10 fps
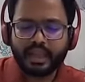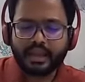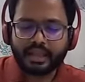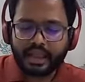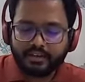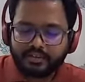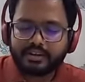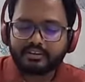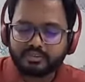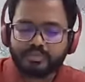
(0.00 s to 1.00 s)
an
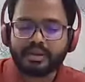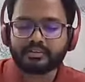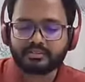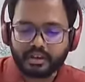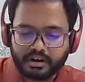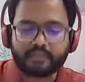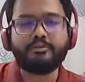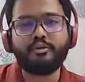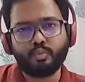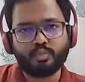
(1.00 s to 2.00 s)
evidence-based review